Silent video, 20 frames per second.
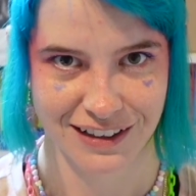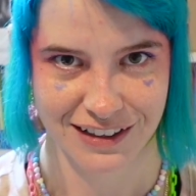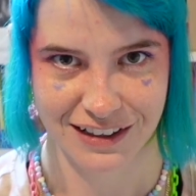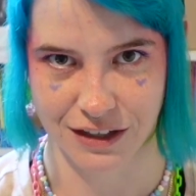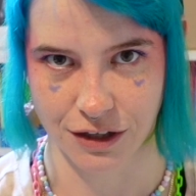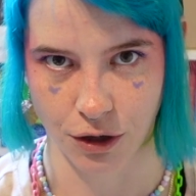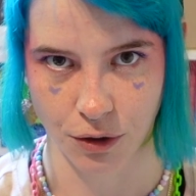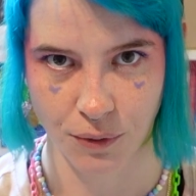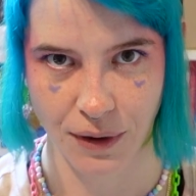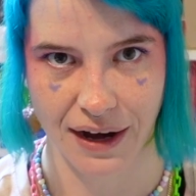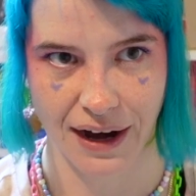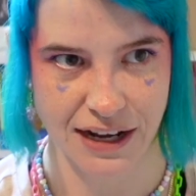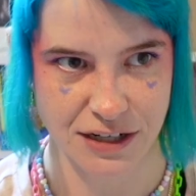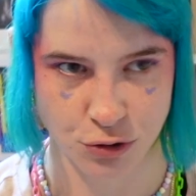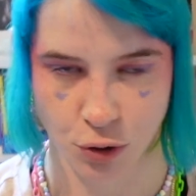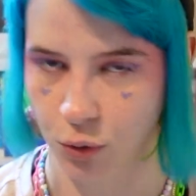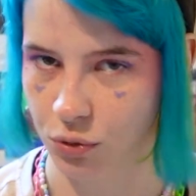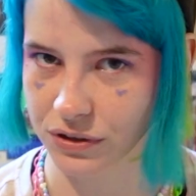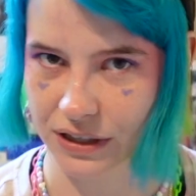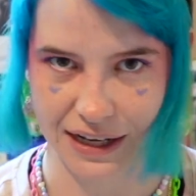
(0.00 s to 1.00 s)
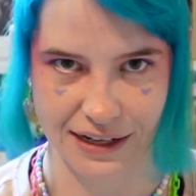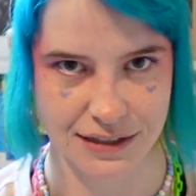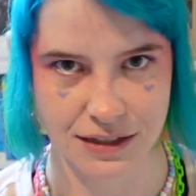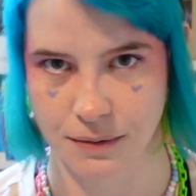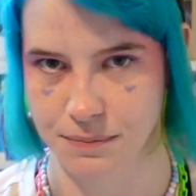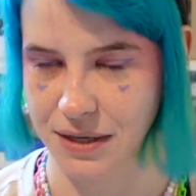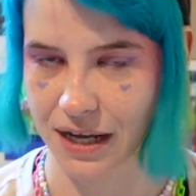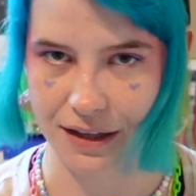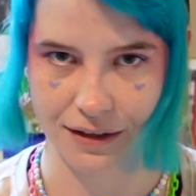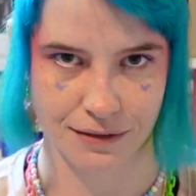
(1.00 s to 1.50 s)
you know, and I ended
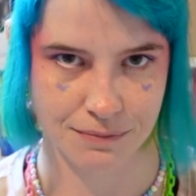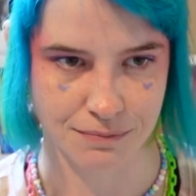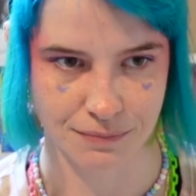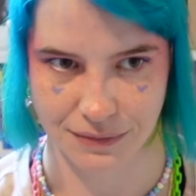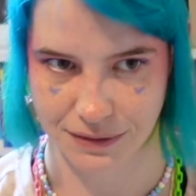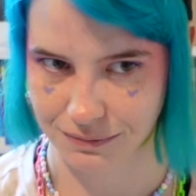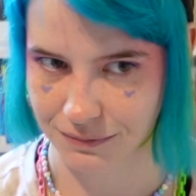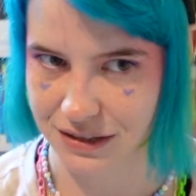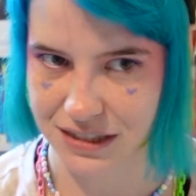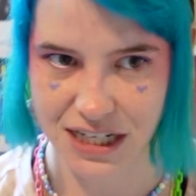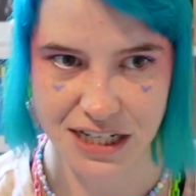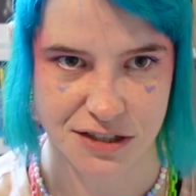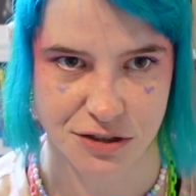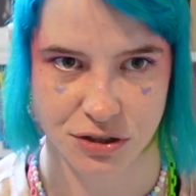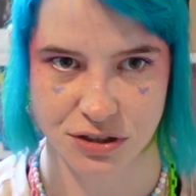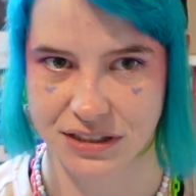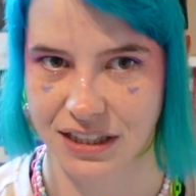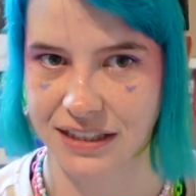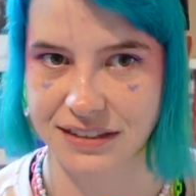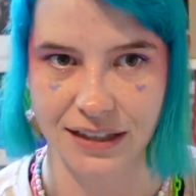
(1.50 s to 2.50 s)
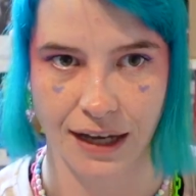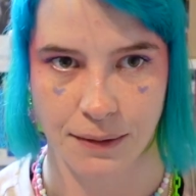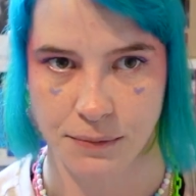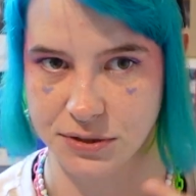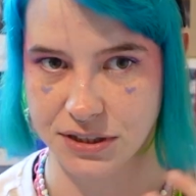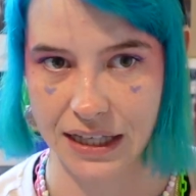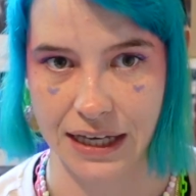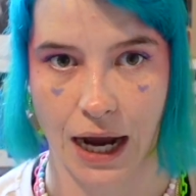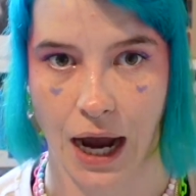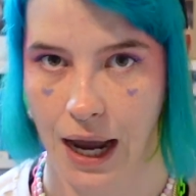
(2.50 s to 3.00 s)
up telling the teachers this. I
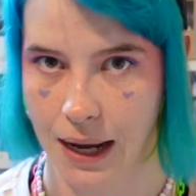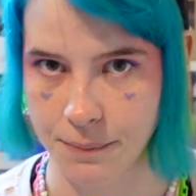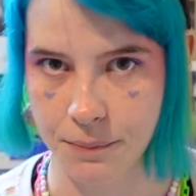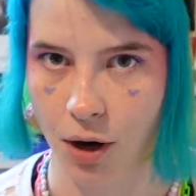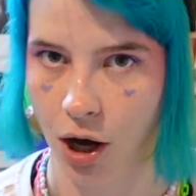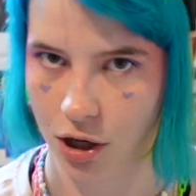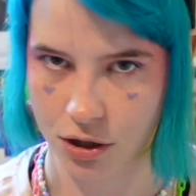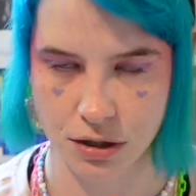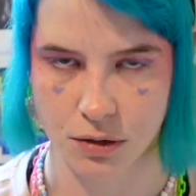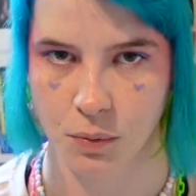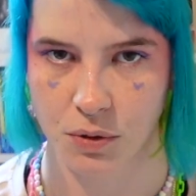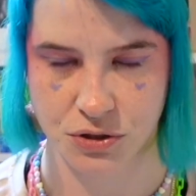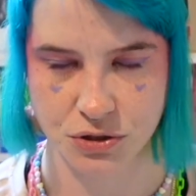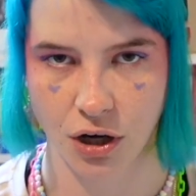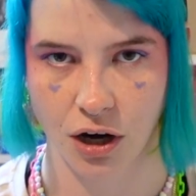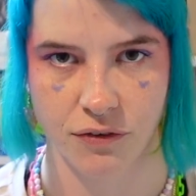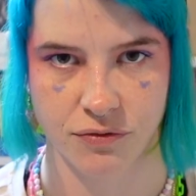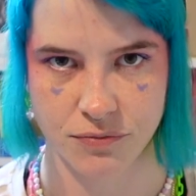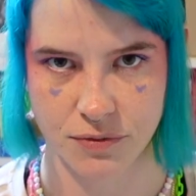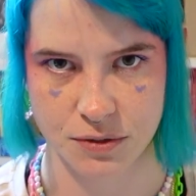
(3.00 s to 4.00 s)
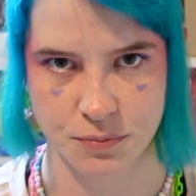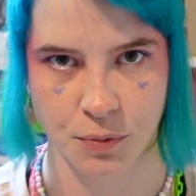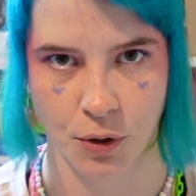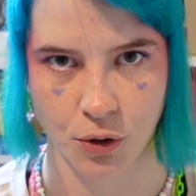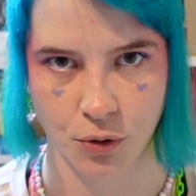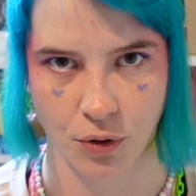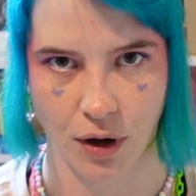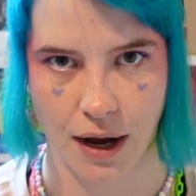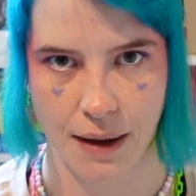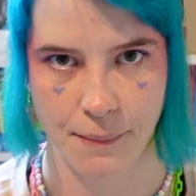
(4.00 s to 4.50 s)
was like, I'm not going to withdraw from this
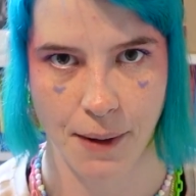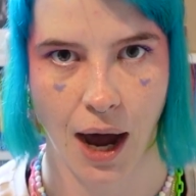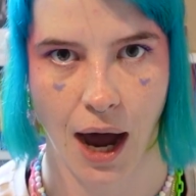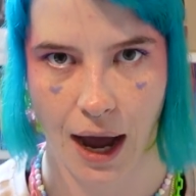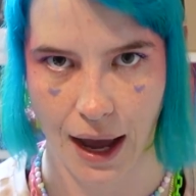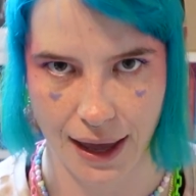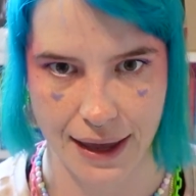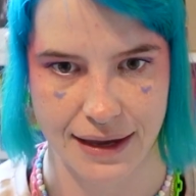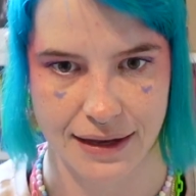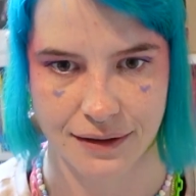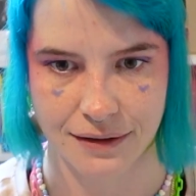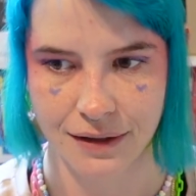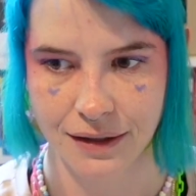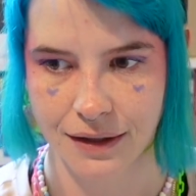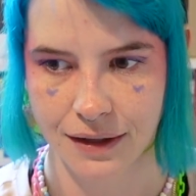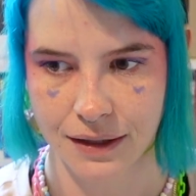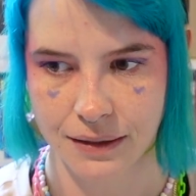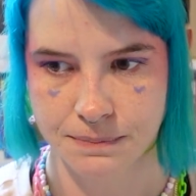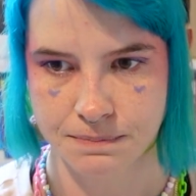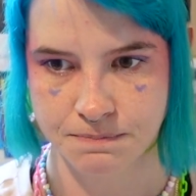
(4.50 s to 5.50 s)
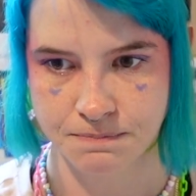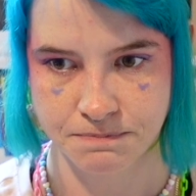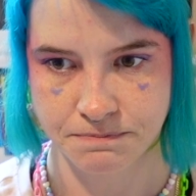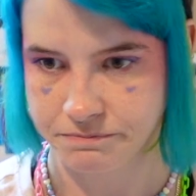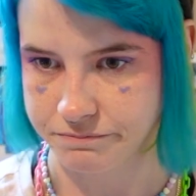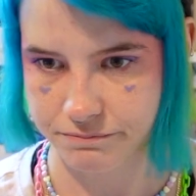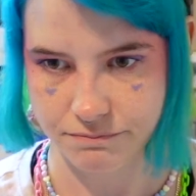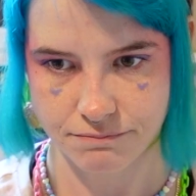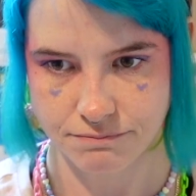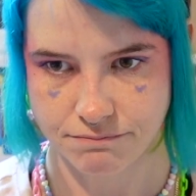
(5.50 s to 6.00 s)
program. I
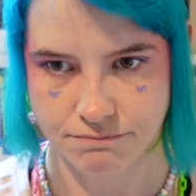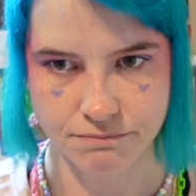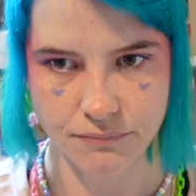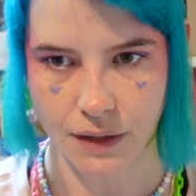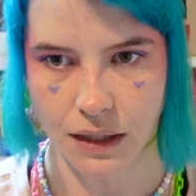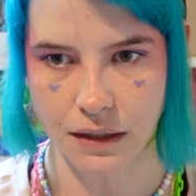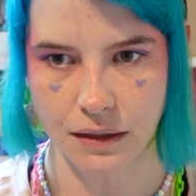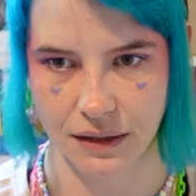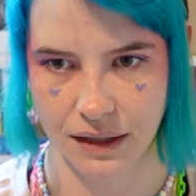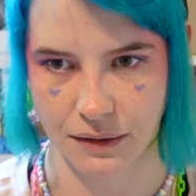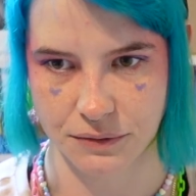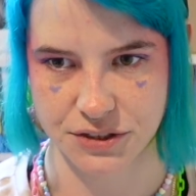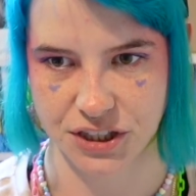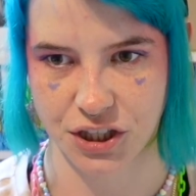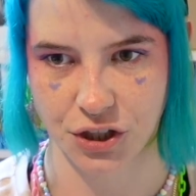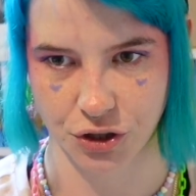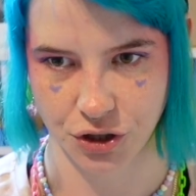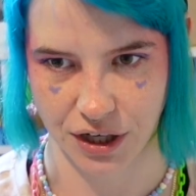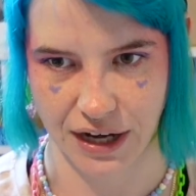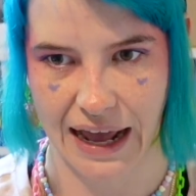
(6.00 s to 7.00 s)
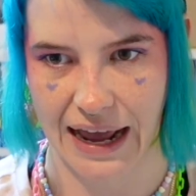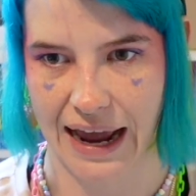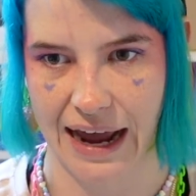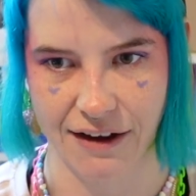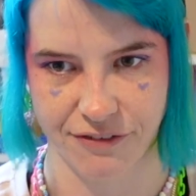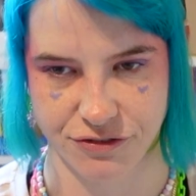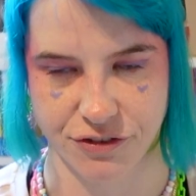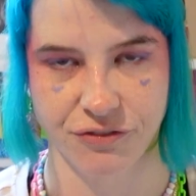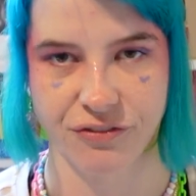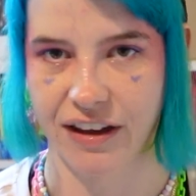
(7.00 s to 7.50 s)
was like, you're going to
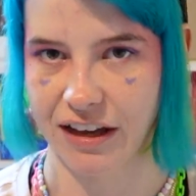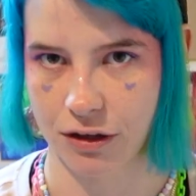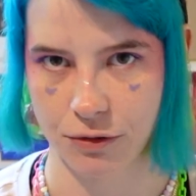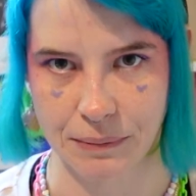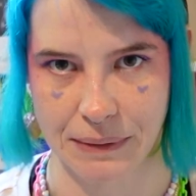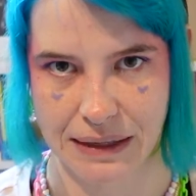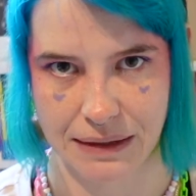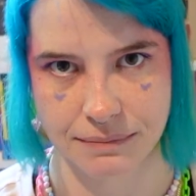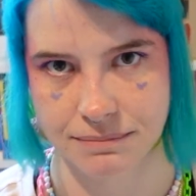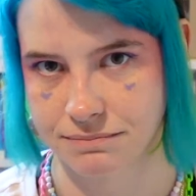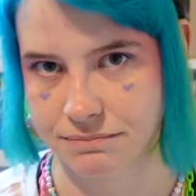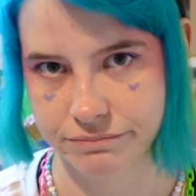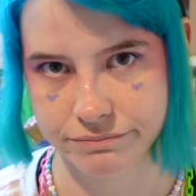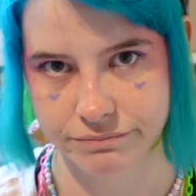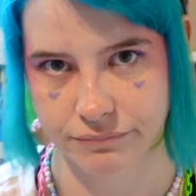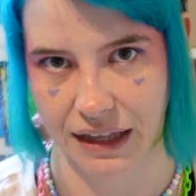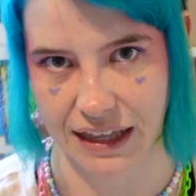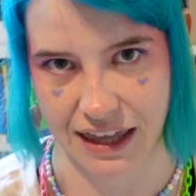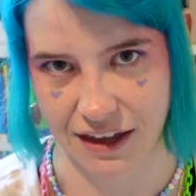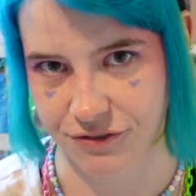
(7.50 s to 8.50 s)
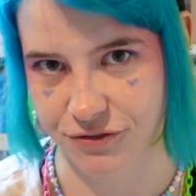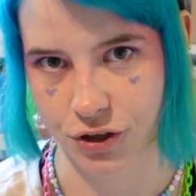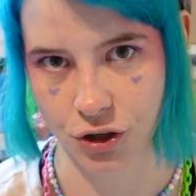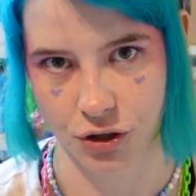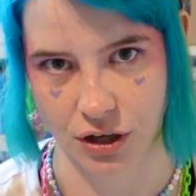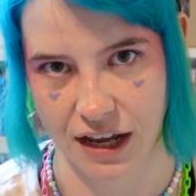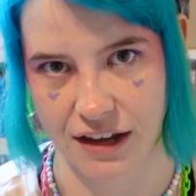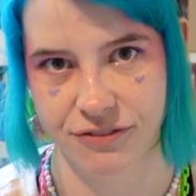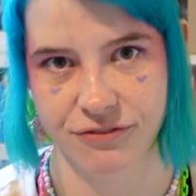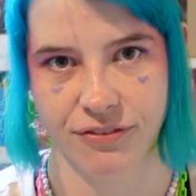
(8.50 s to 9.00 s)
have to fail me. Like,
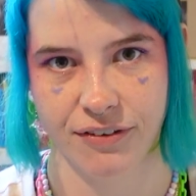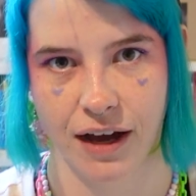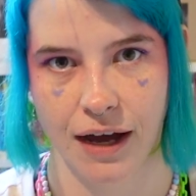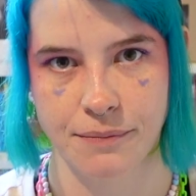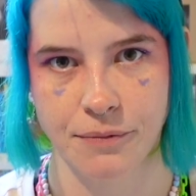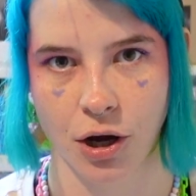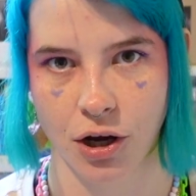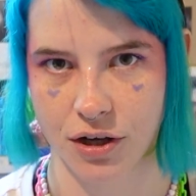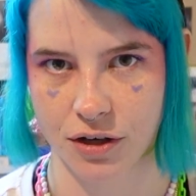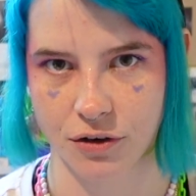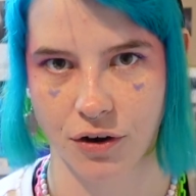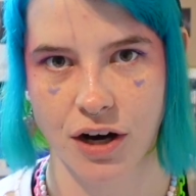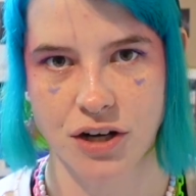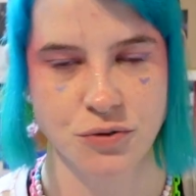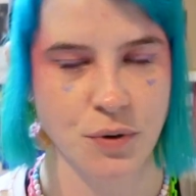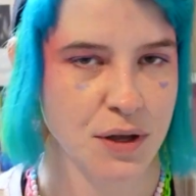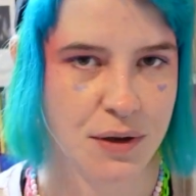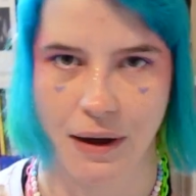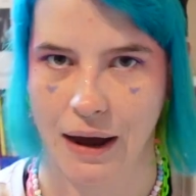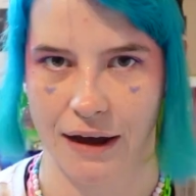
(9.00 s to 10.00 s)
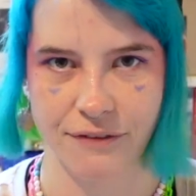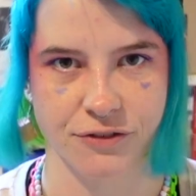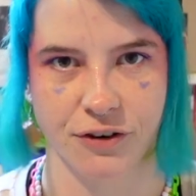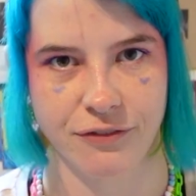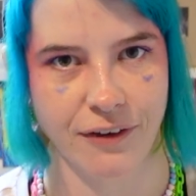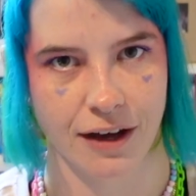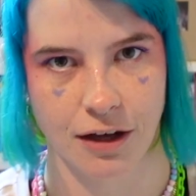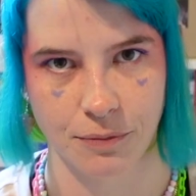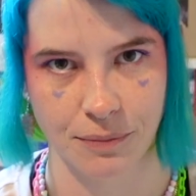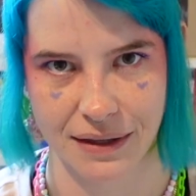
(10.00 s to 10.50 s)
if I'm not going to graduate, you have to
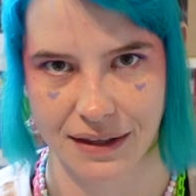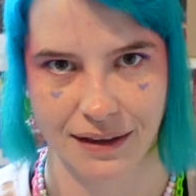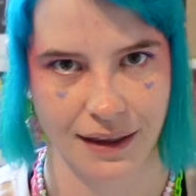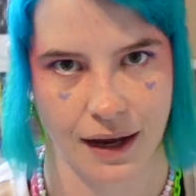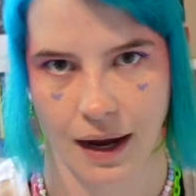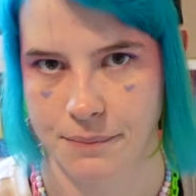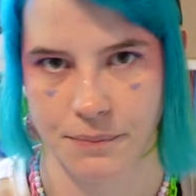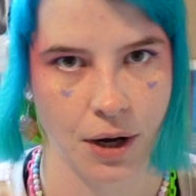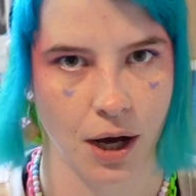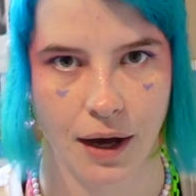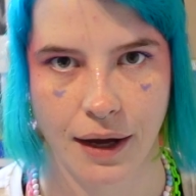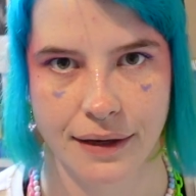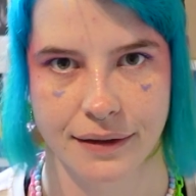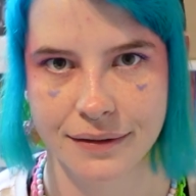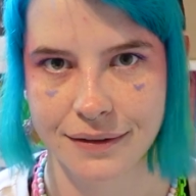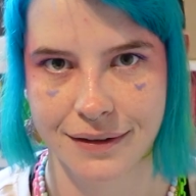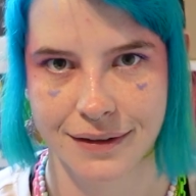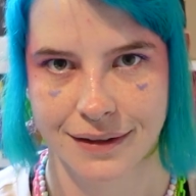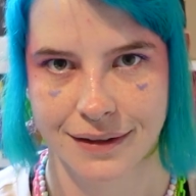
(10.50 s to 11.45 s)
fail me. Like, I'm not